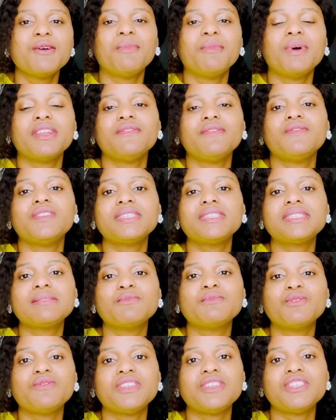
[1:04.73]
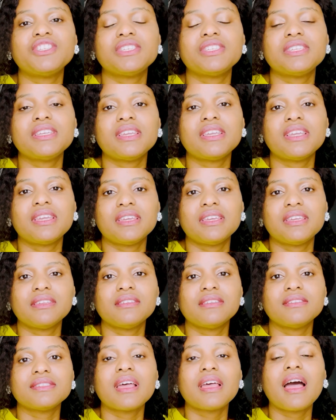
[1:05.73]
But in this movie, she is